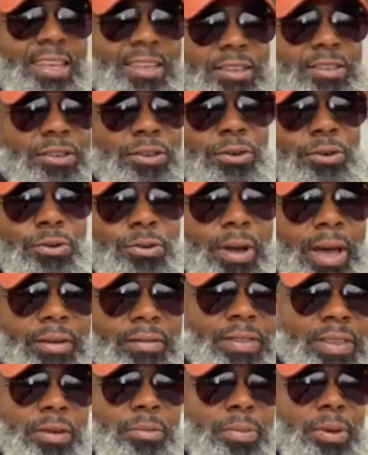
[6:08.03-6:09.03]
You having
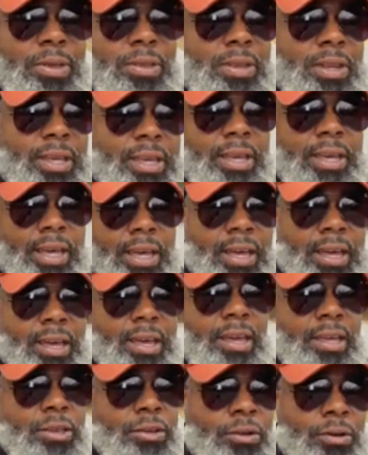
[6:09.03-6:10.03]
the ability,
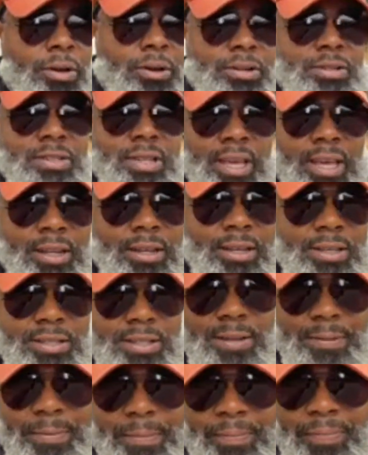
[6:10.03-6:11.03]
you don't understand this.
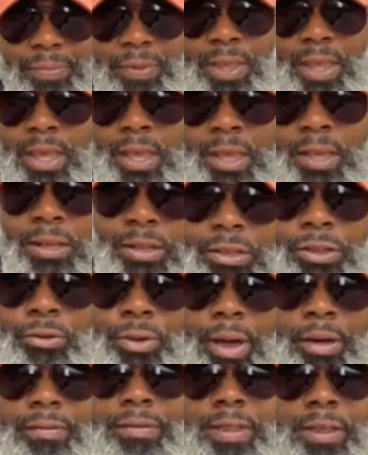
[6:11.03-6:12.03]
You
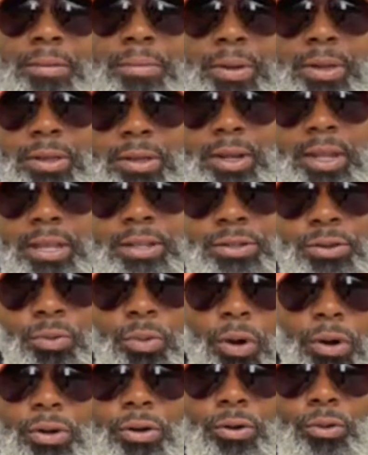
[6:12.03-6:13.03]
having the ability to
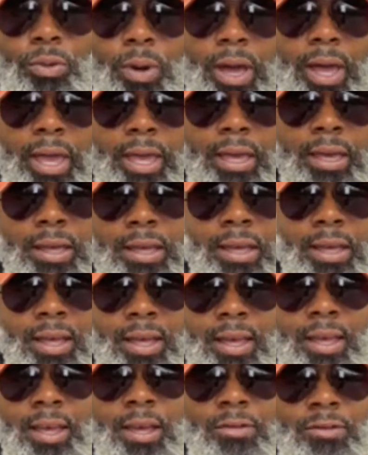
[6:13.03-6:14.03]
walk away
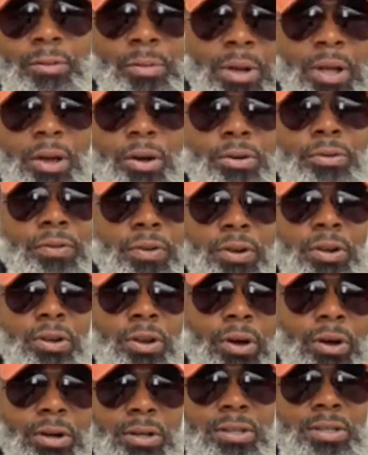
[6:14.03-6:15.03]
from a covert
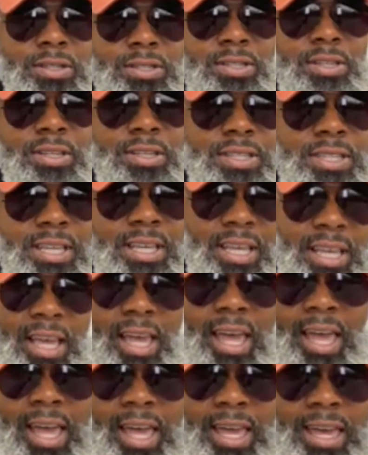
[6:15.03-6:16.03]
narcissist
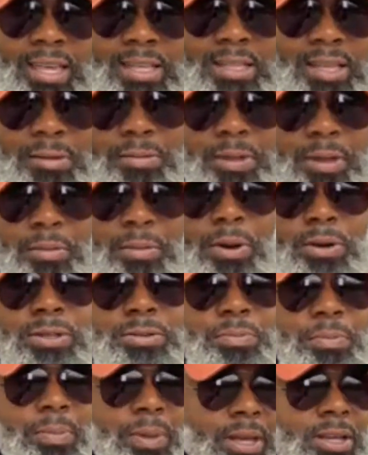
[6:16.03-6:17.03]
is something
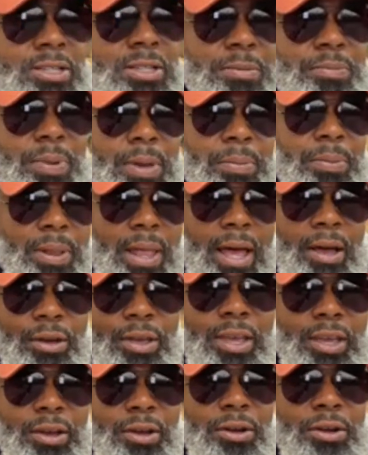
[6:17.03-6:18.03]
there's some people out
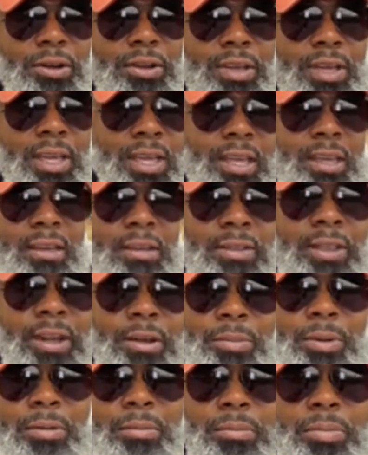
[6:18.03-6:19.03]
here that have
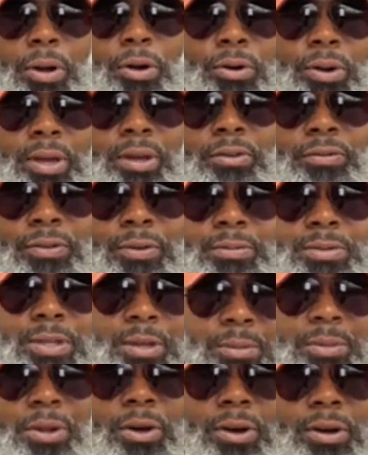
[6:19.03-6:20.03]
been broken from
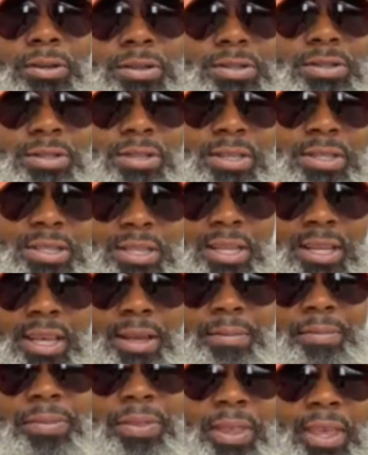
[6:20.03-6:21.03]
some narcissist
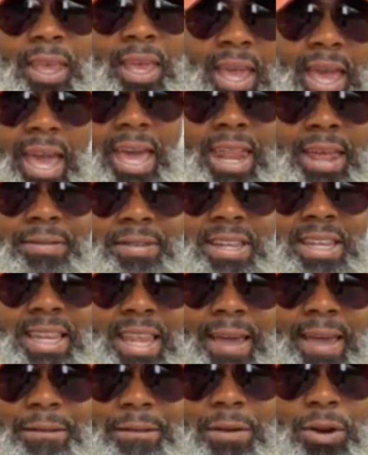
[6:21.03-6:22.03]
and have
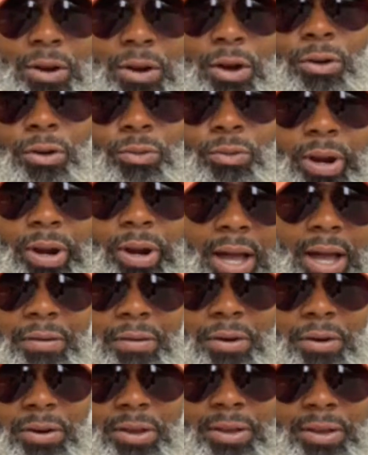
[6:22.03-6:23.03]
never
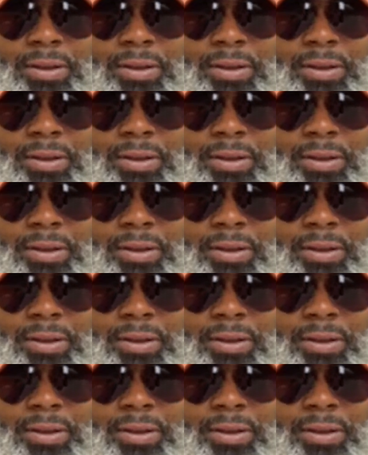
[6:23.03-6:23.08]
recovered.